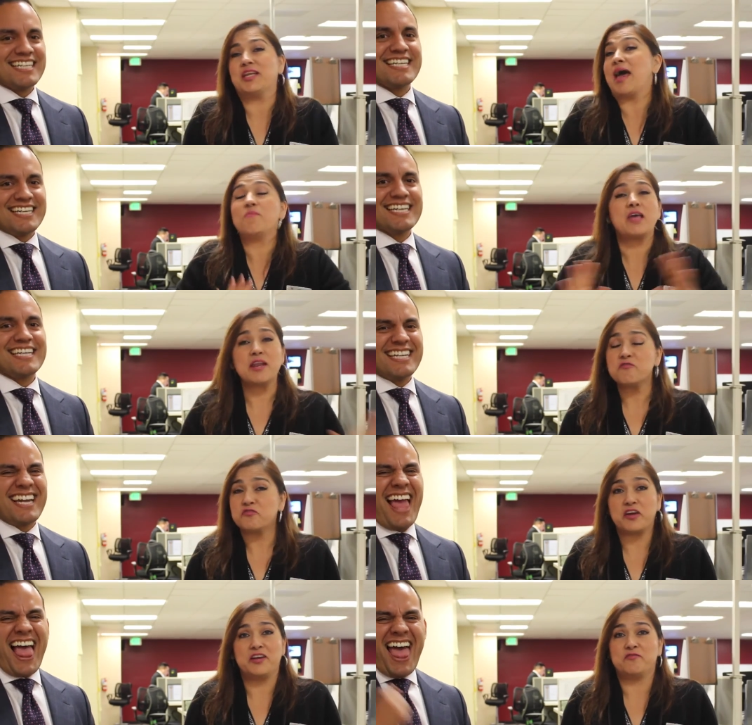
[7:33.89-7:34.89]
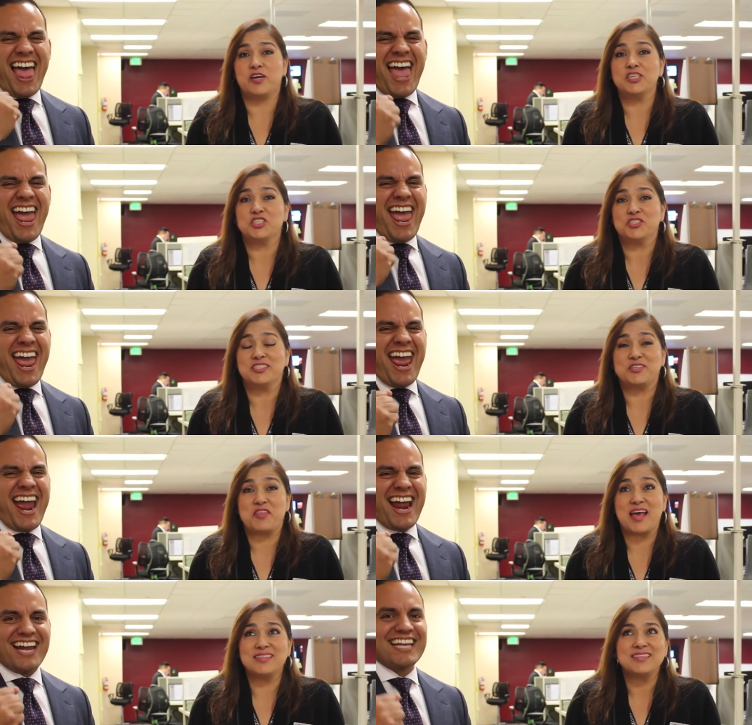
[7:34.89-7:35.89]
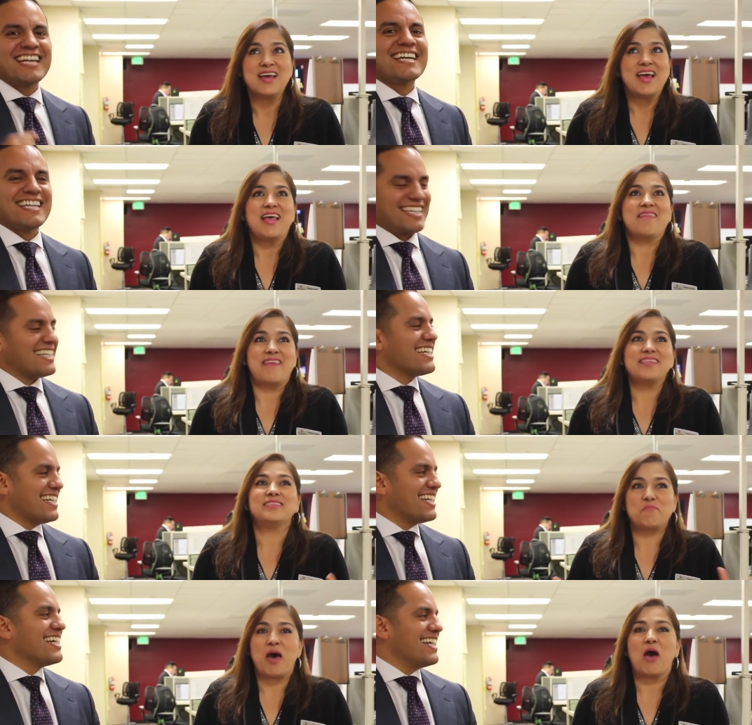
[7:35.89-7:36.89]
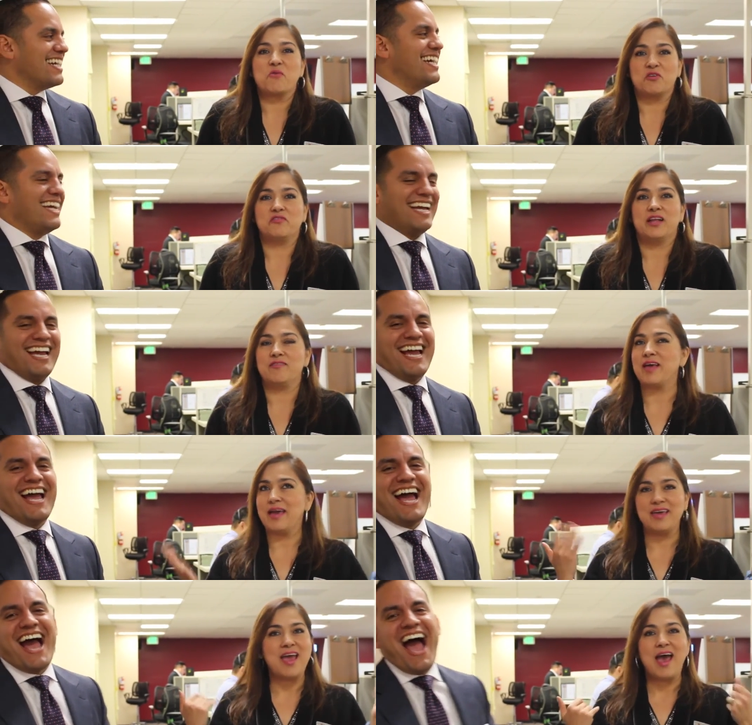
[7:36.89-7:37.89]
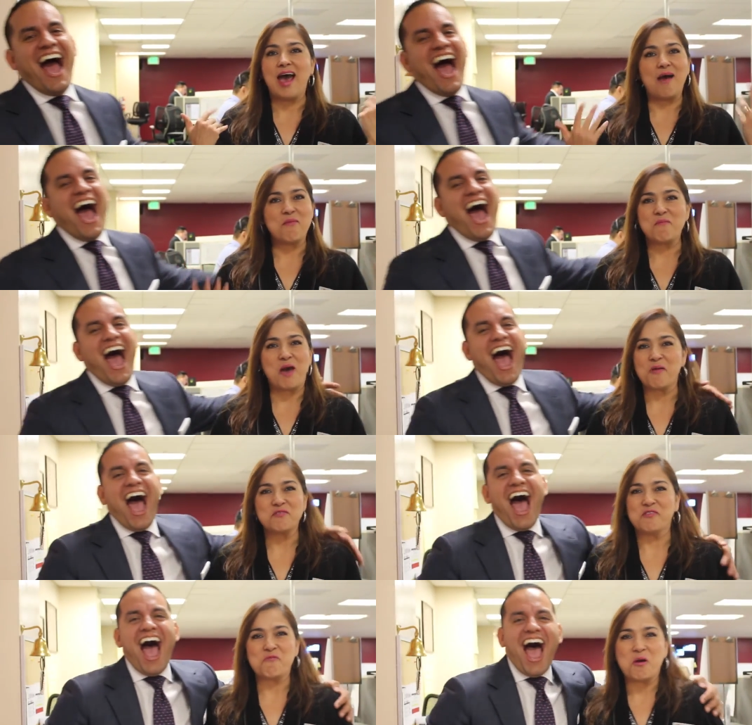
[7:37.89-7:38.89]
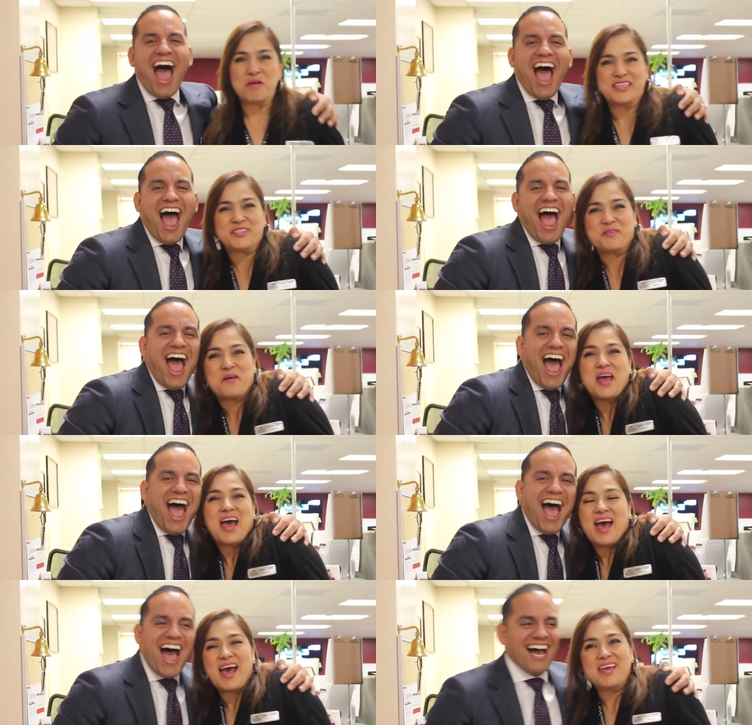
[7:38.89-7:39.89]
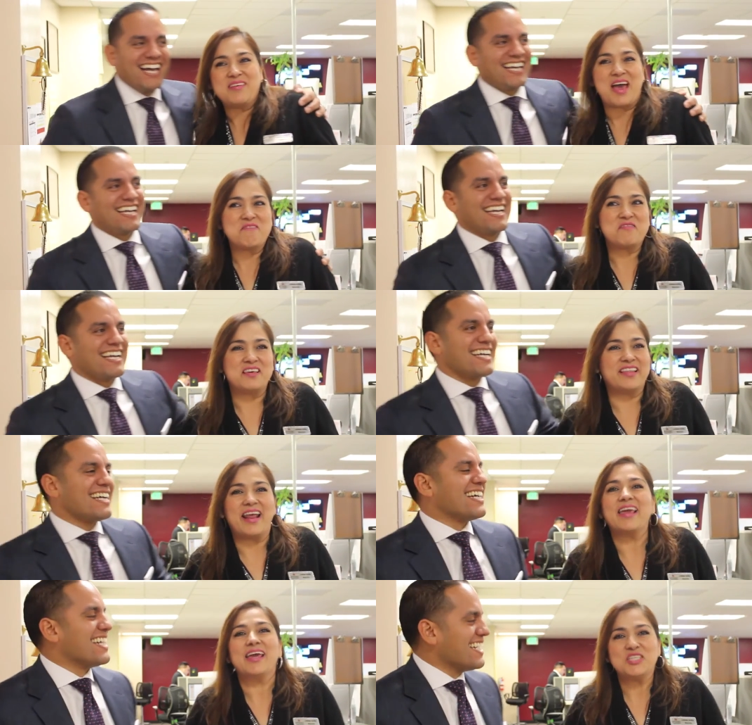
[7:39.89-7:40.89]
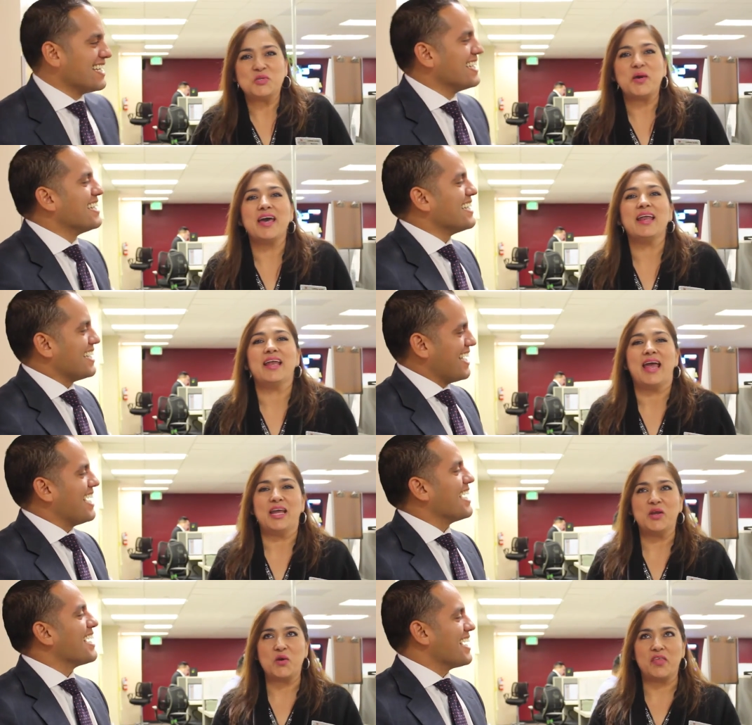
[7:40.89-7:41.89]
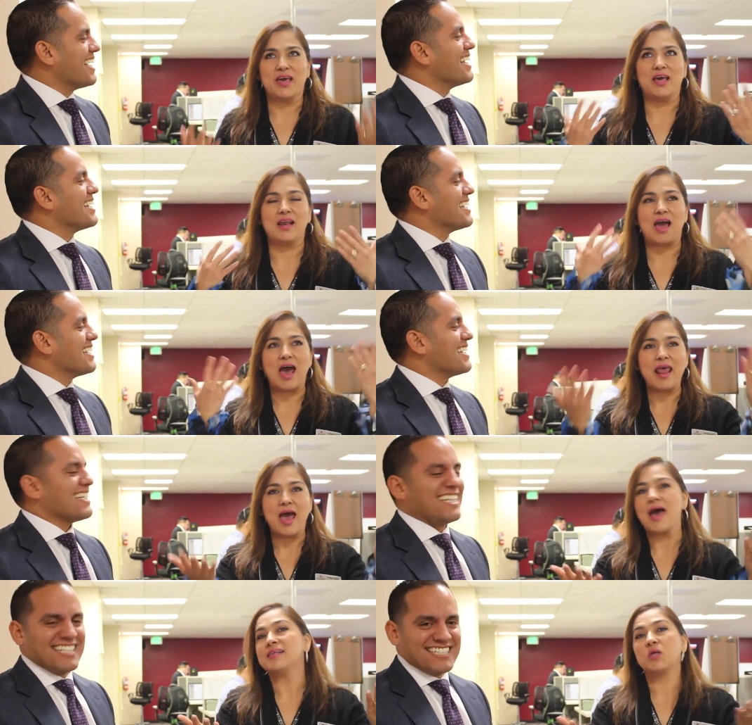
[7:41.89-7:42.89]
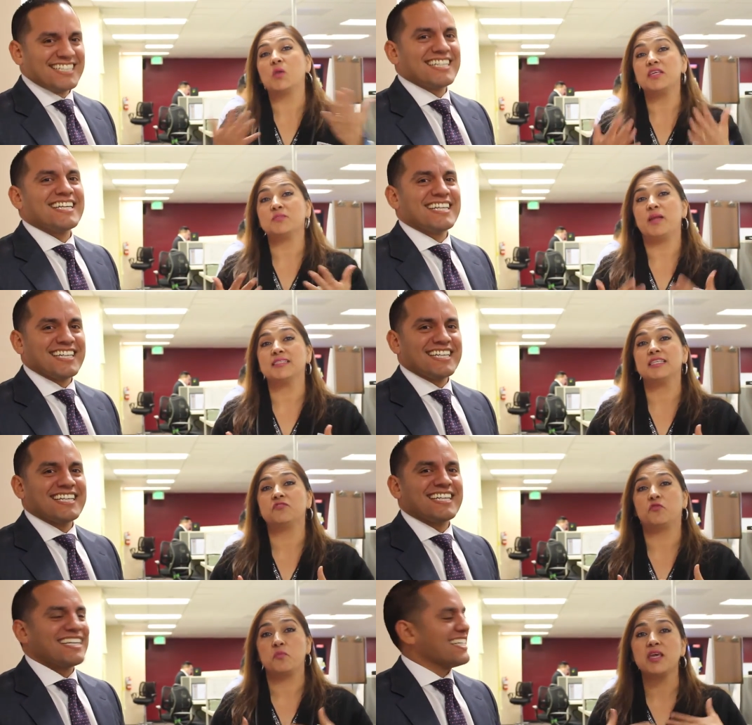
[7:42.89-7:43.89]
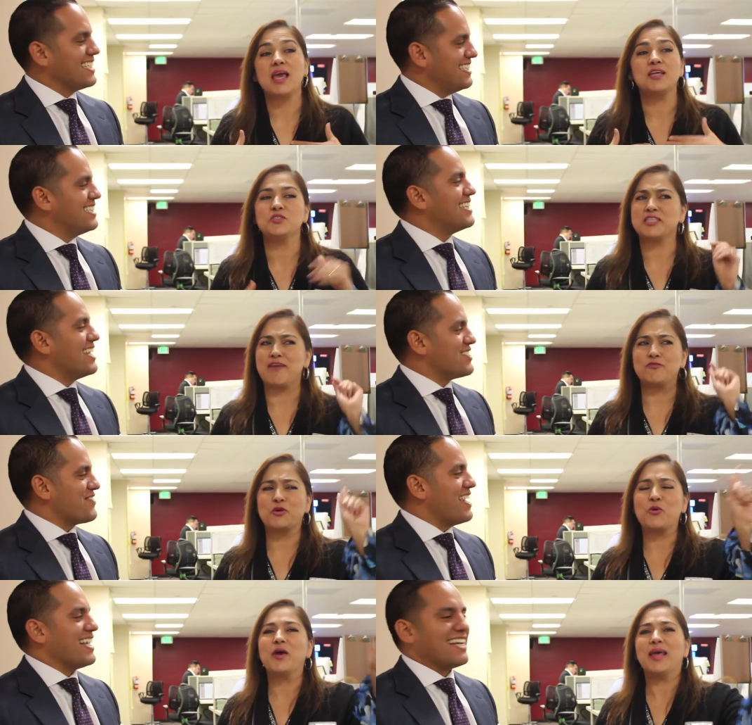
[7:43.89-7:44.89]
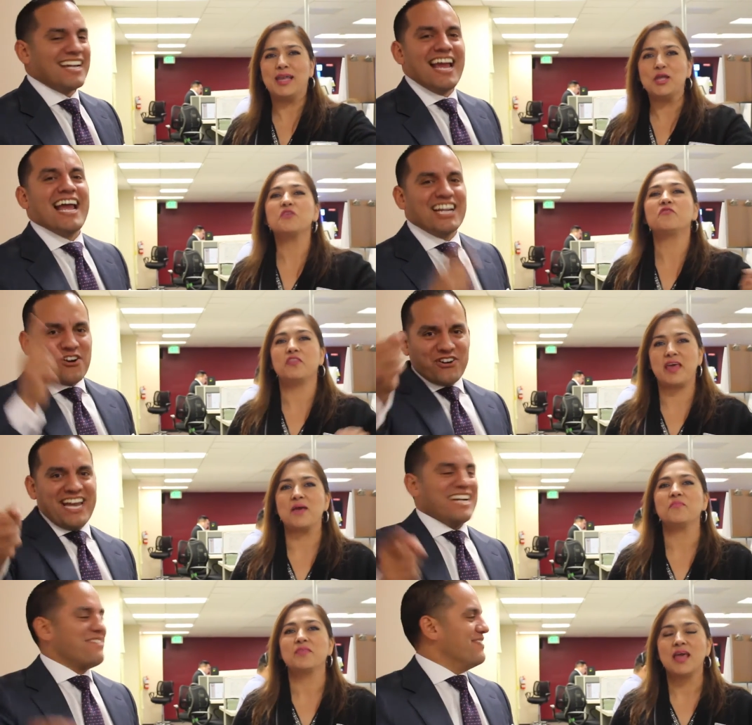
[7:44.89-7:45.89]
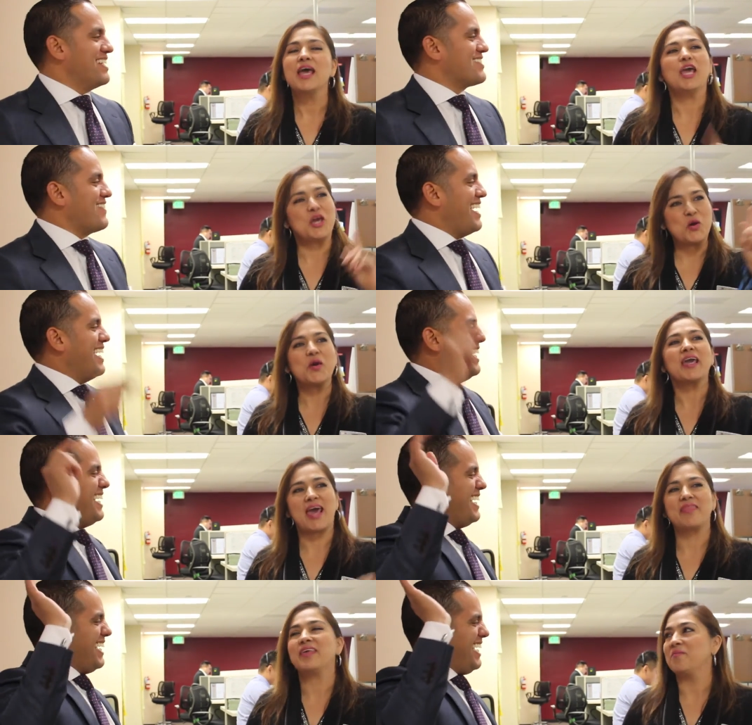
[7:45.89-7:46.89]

Speaker 1: and I'm not afraid of questions. So that's that's the power of it. I, am a powerful woman, so I, I feel that I can do it, and I know that God has all these blessings for me. I just have that's to right. go and look and go them. get them. That's and right. go and get